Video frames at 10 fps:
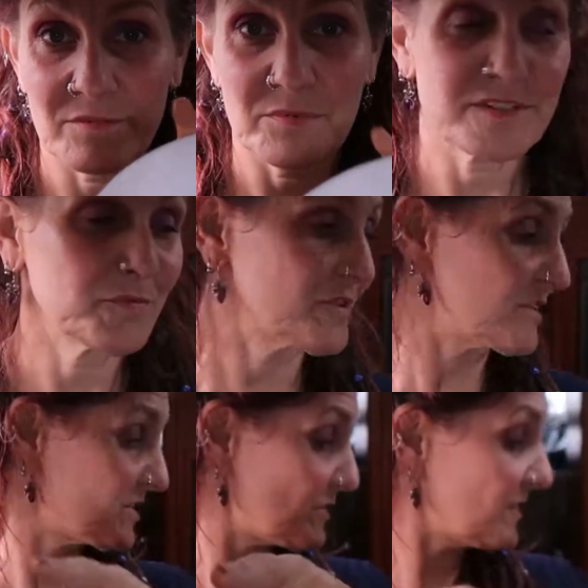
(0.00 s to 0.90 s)
I didn't want to
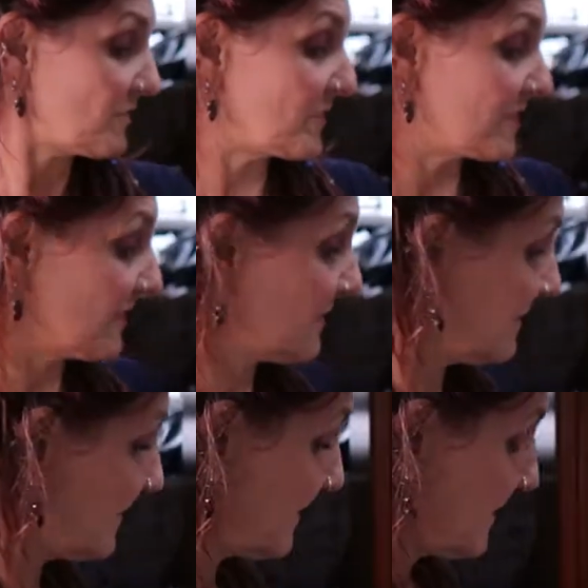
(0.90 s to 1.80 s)
show that one in.
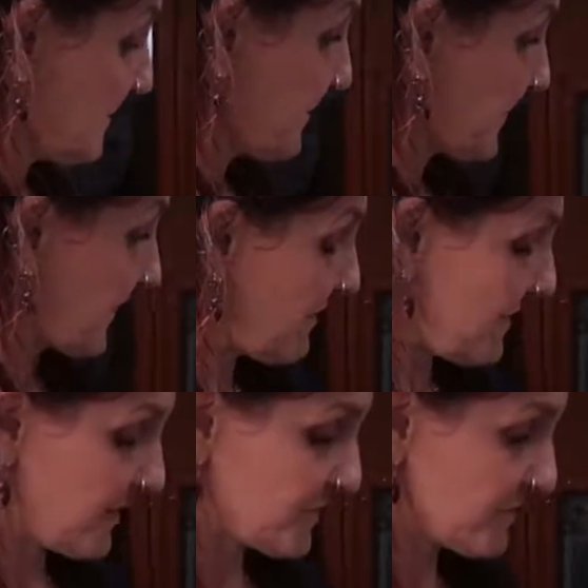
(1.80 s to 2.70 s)

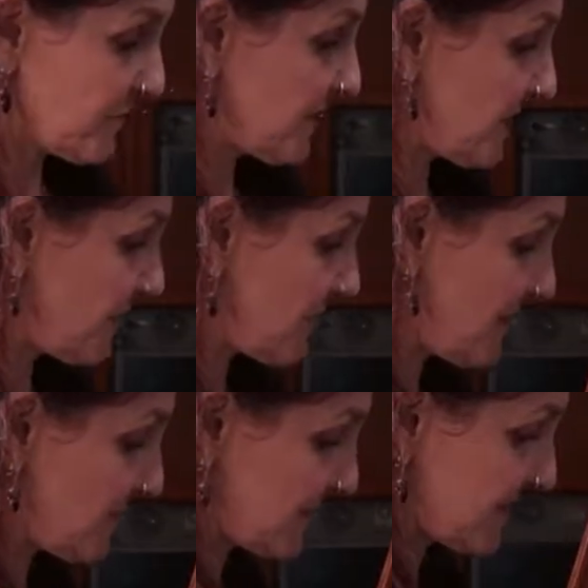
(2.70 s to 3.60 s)
Right, 130 grams.